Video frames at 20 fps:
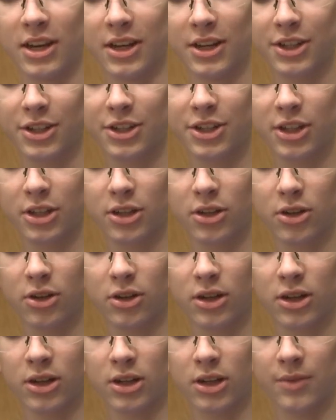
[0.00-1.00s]

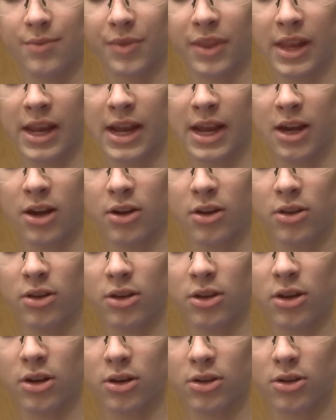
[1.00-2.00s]
So now the
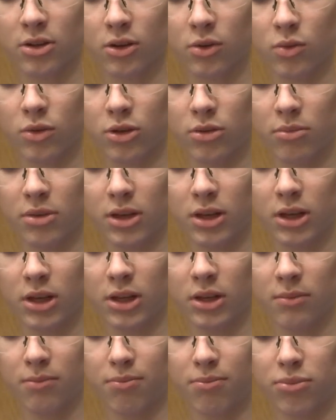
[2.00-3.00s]
doctor will
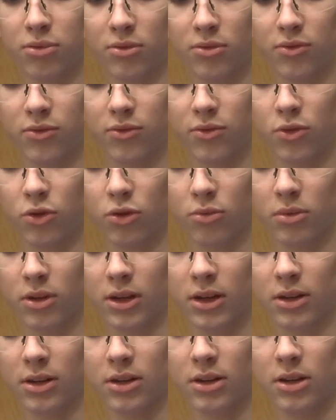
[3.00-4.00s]
be
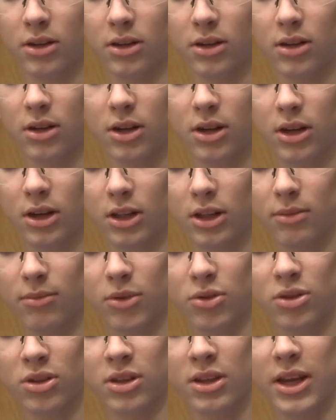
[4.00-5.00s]
performing the
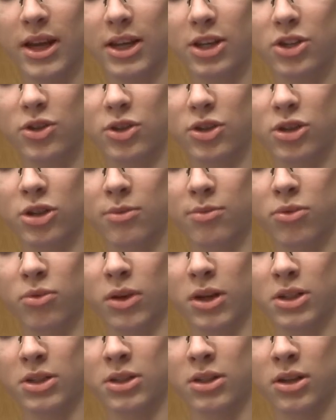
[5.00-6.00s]
most dangerous
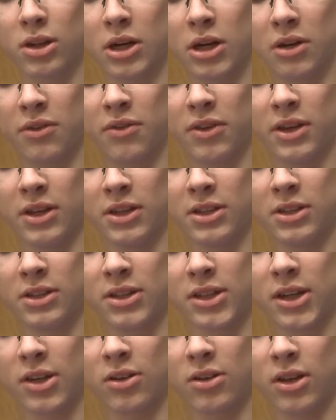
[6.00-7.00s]
operation of his
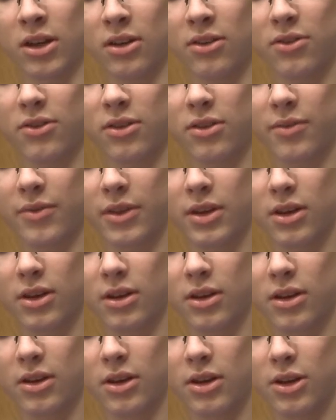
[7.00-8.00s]
entire life.
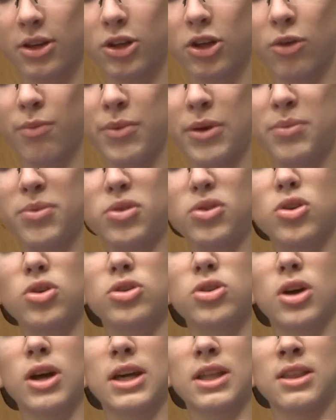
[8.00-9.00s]
You know, people
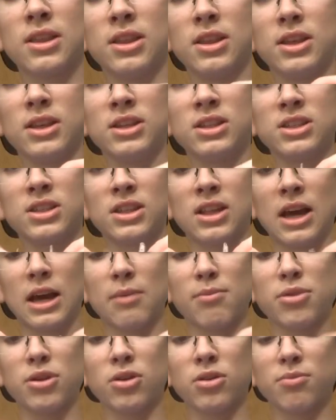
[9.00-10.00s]
cook like this and
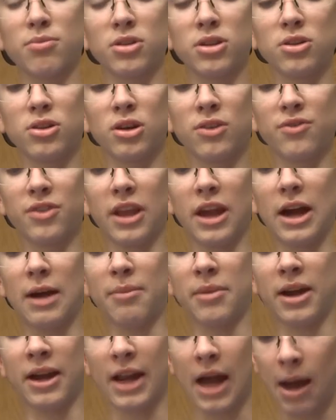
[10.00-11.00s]
like pull it off. Nah,
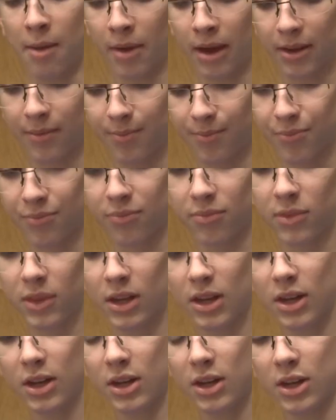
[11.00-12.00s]
man, I'm like.
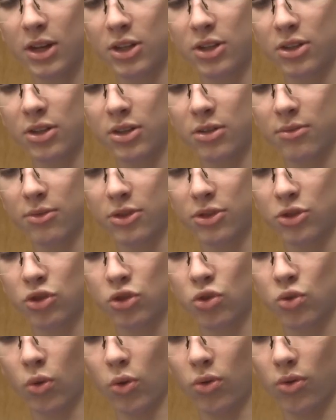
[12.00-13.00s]

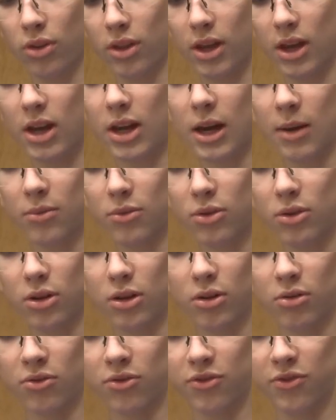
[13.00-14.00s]
Screw that, I'm gonna
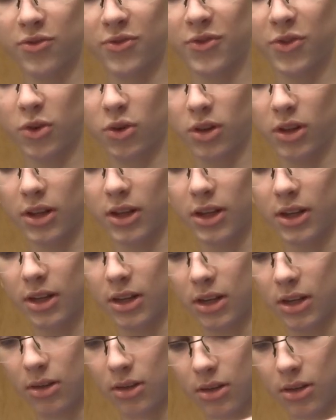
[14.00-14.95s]
go full in.